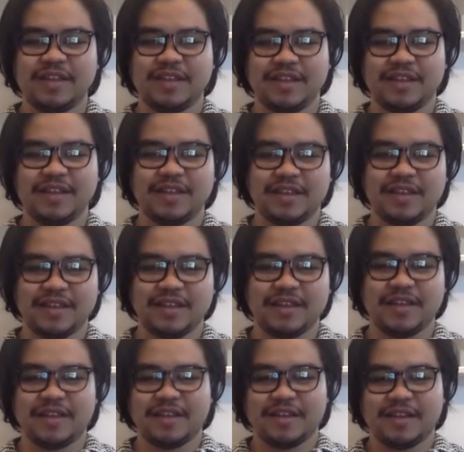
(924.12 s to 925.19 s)

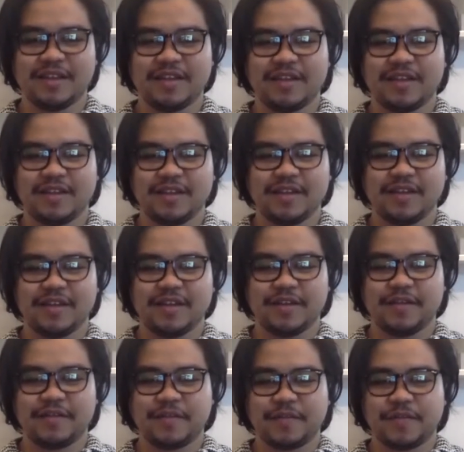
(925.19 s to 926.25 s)

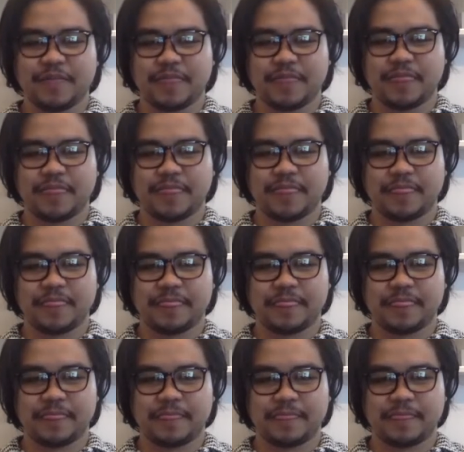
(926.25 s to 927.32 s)

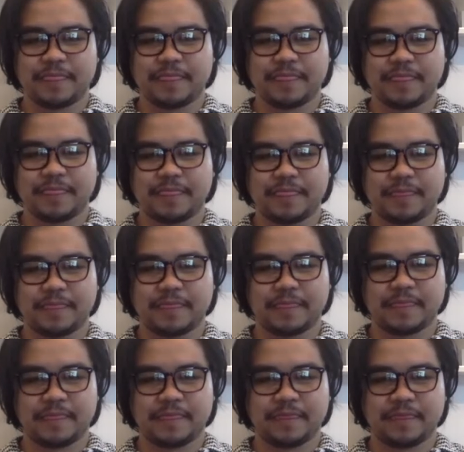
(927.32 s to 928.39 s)

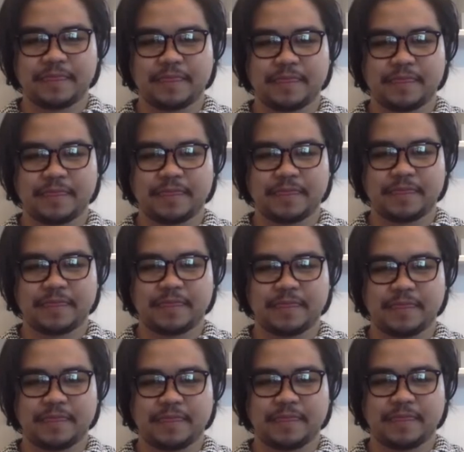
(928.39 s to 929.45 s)

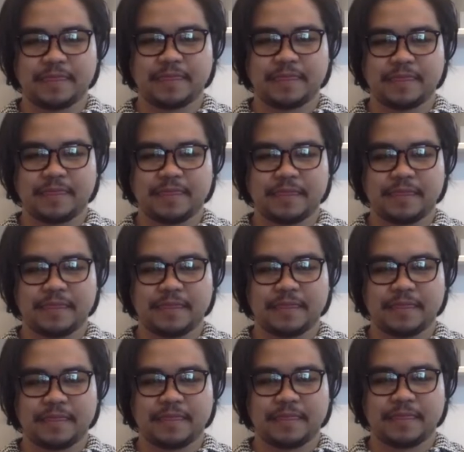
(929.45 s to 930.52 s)

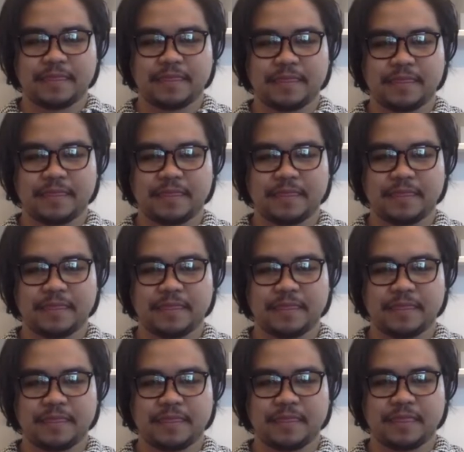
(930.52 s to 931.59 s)

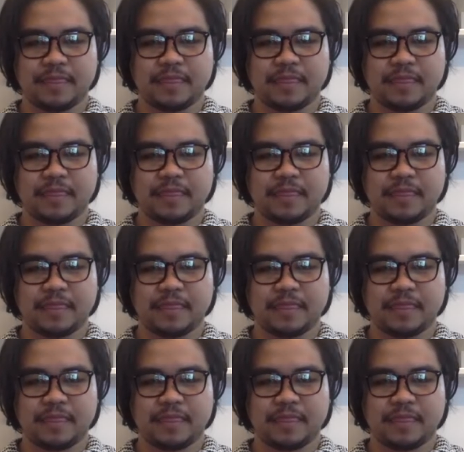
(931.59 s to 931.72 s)
The person shown says nothing.